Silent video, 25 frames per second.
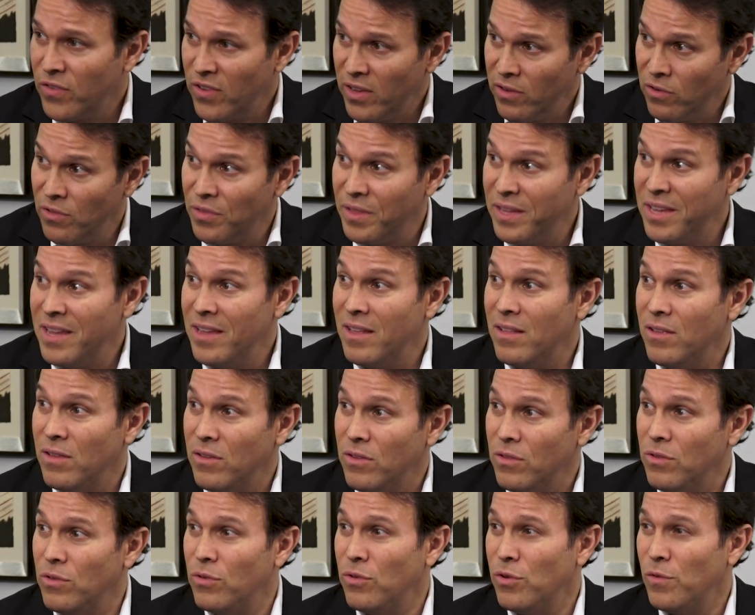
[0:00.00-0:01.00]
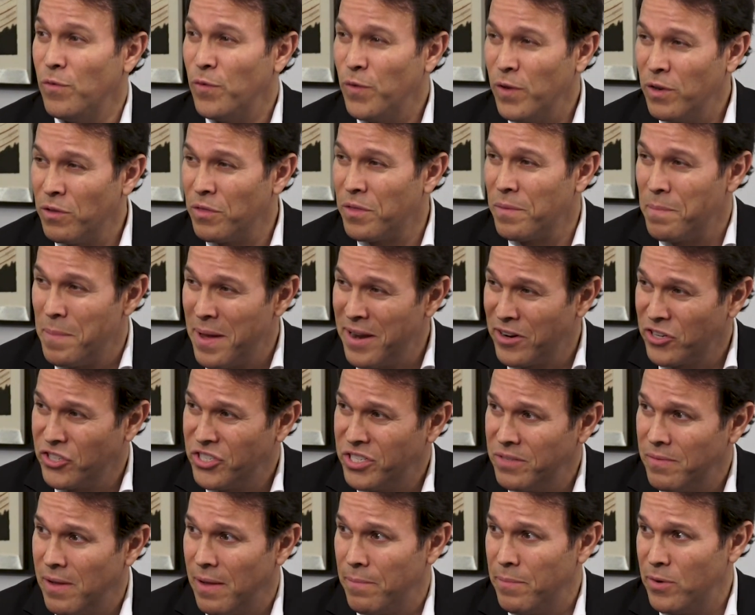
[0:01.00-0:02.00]
Do you feel
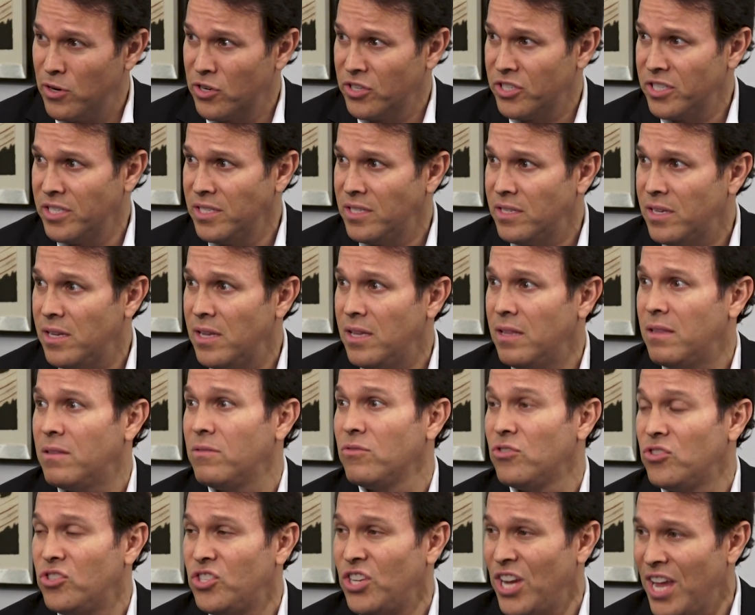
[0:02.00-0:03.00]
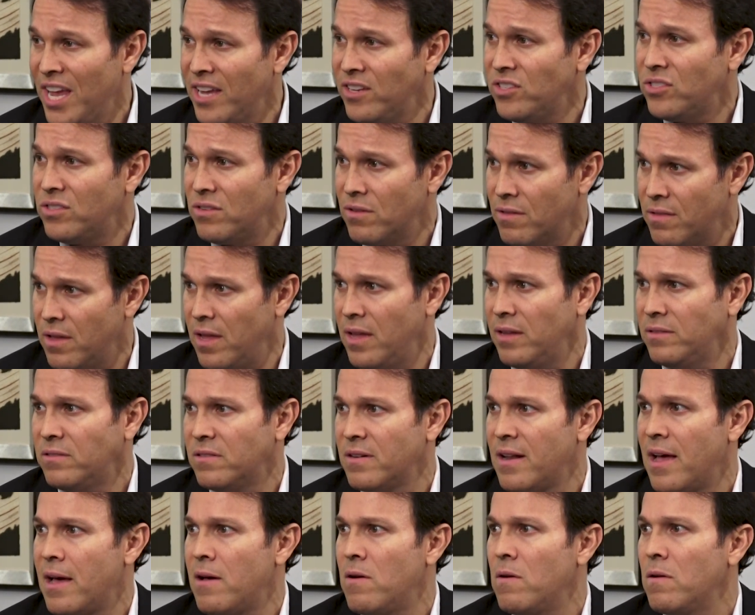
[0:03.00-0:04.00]
the emergency to change
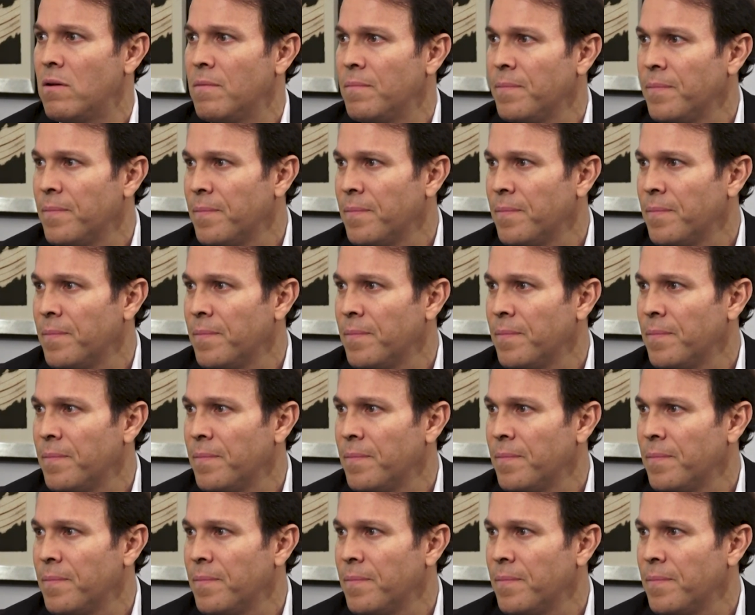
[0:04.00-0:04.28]
things now?